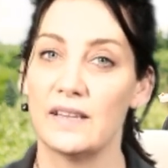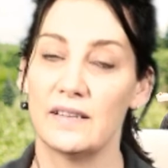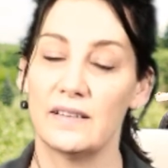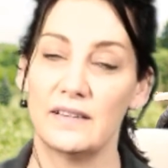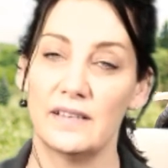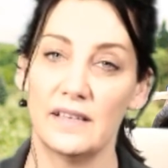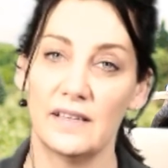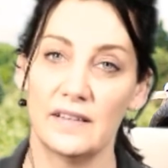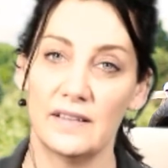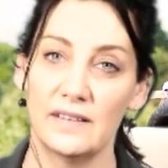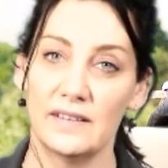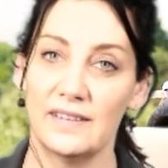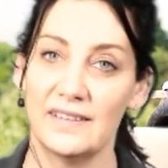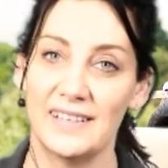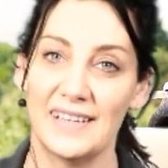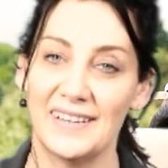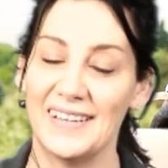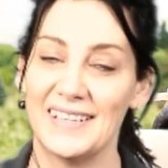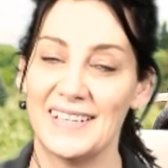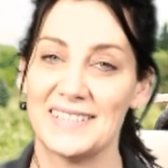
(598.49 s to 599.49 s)
then
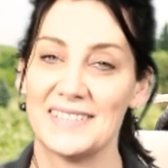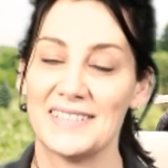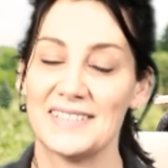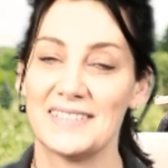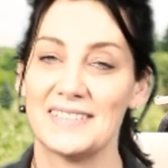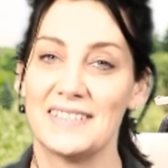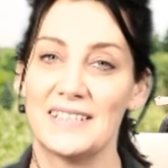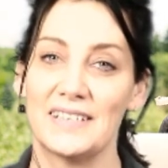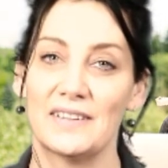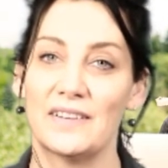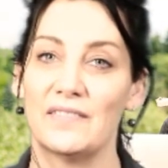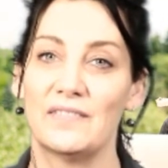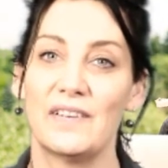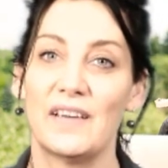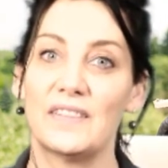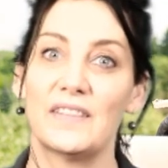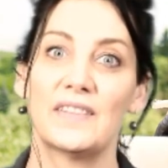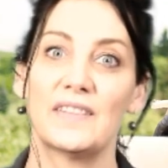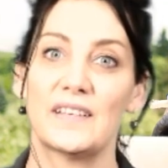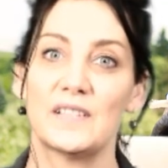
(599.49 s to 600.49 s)
that's, the
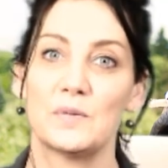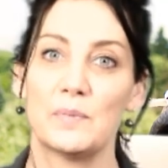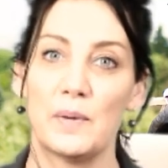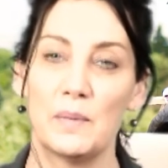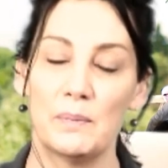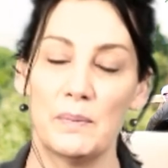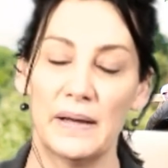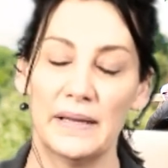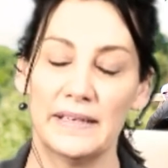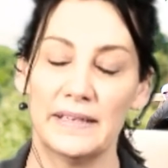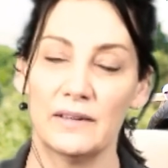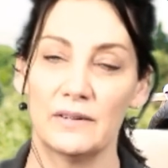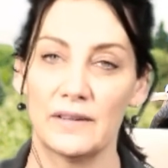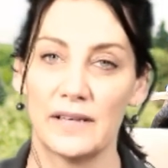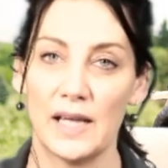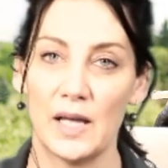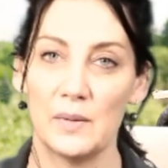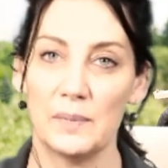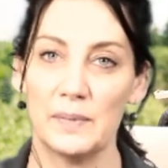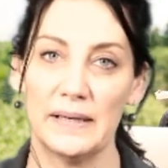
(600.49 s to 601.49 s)
fact that they spent money on
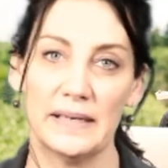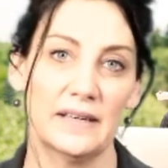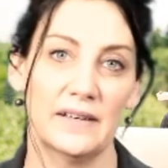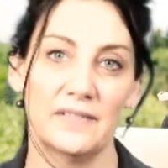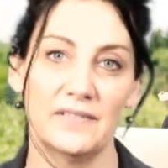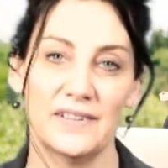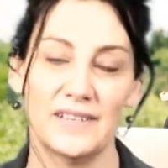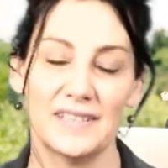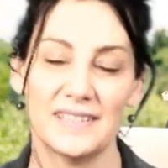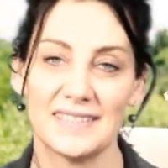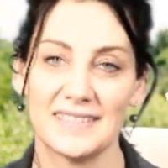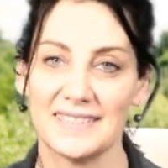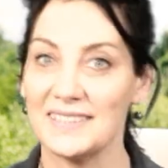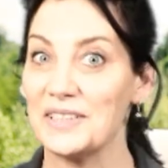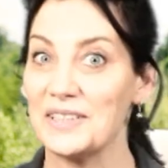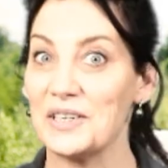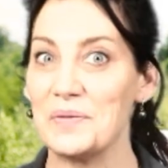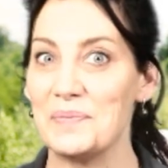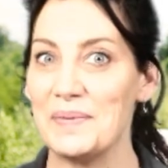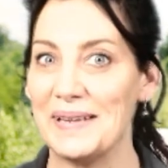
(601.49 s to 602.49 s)
gambling and affairs
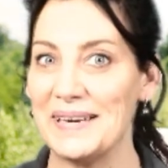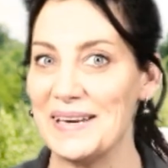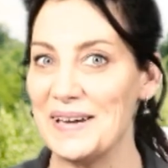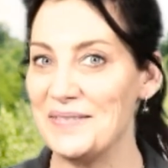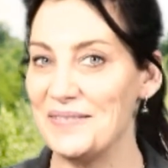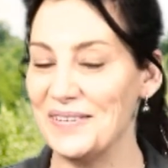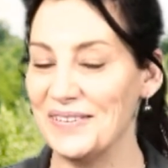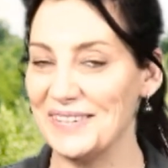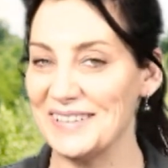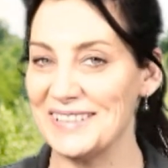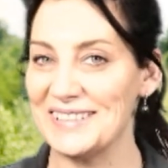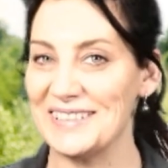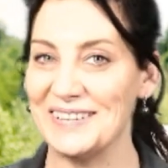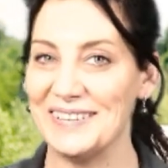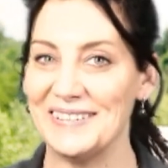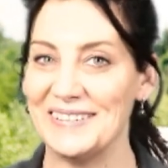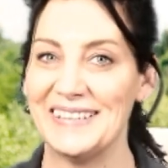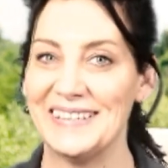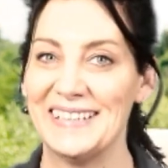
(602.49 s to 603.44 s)
isn't going to be enough on its own.